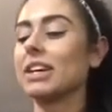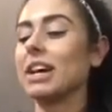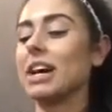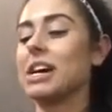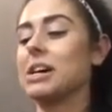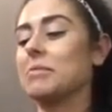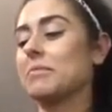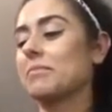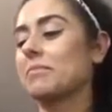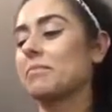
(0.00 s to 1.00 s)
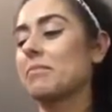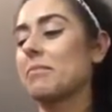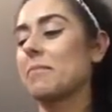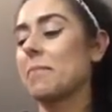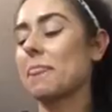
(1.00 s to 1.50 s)

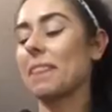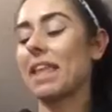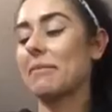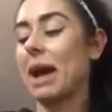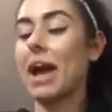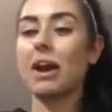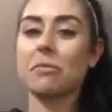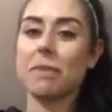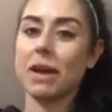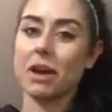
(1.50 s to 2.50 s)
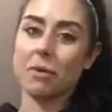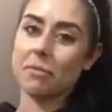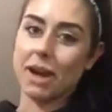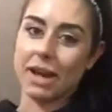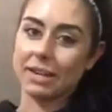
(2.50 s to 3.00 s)
My hair and
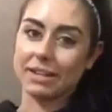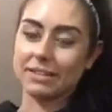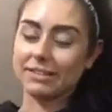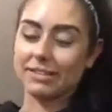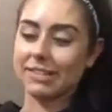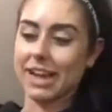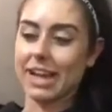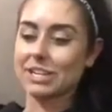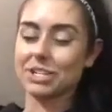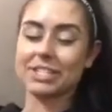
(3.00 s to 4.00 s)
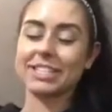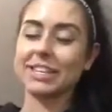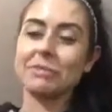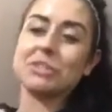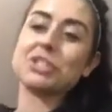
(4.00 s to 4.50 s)
makeup,
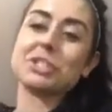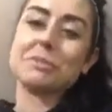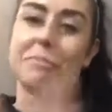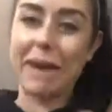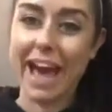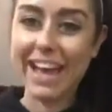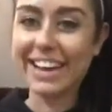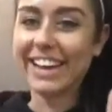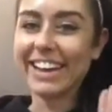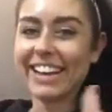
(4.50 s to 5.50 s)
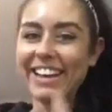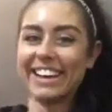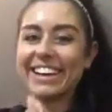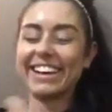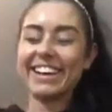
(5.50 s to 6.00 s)
it was just bad.
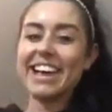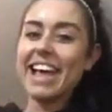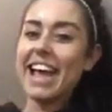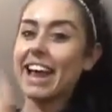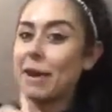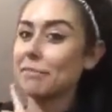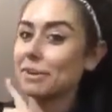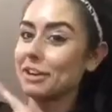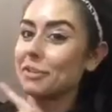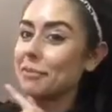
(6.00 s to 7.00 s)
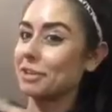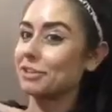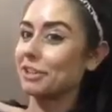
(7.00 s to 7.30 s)
And I'll put another picture